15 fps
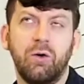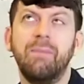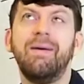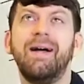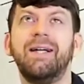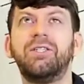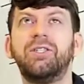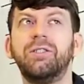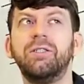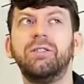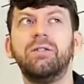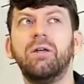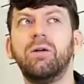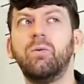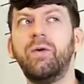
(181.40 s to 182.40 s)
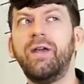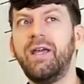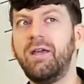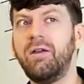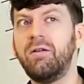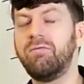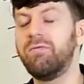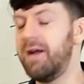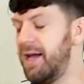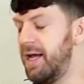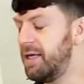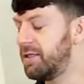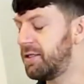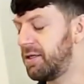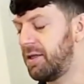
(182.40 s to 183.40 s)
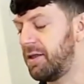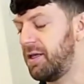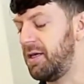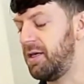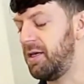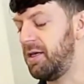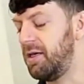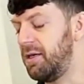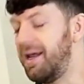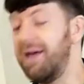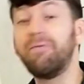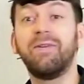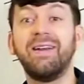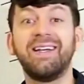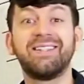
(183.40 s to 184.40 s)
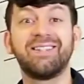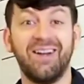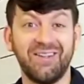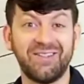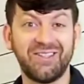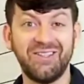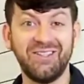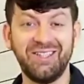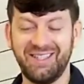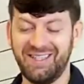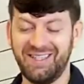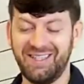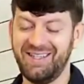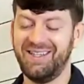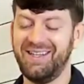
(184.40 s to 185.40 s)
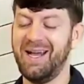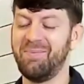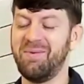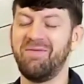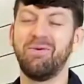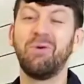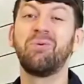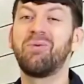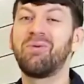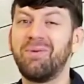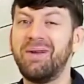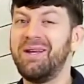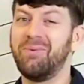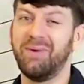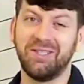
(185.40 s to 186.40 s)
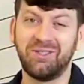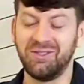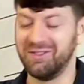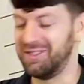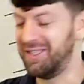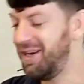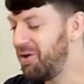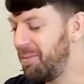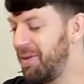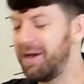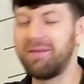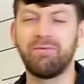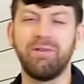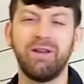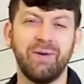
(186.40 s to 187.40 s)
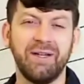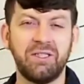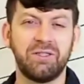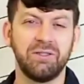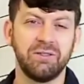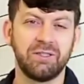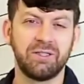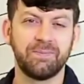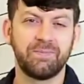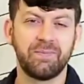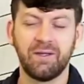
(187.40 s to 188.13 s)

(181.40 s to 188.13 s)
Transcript: imagine we read the Netflix article and we wrote 3 questions. Here are my 3 questions.